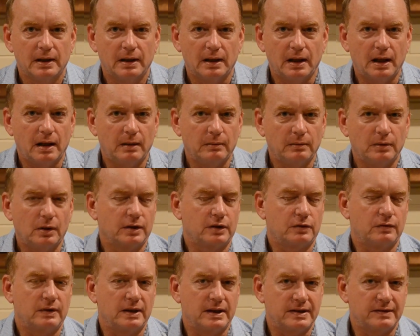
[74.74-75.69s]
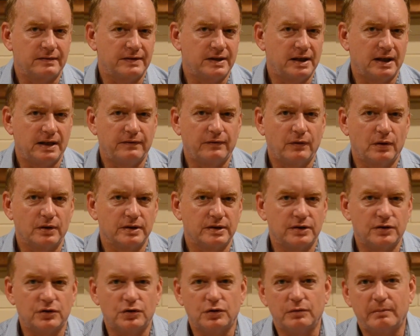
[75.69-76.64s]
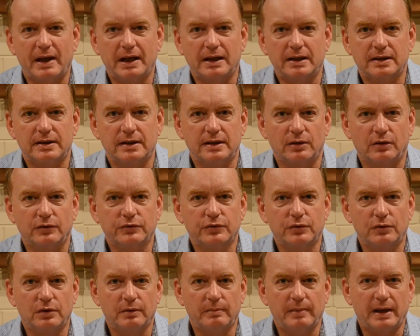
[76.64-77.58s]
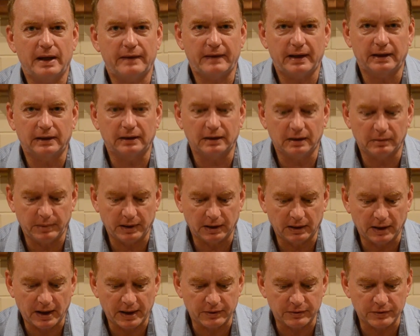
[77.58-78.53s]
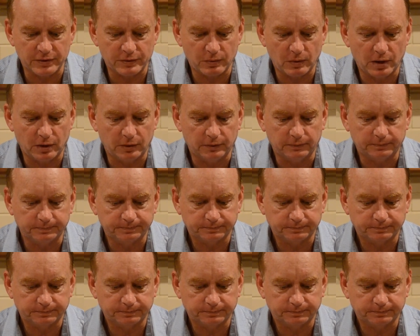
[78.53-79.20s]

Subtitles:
A lot of critics have said he finds his humanity, and I'll talk about that a little bit later as well.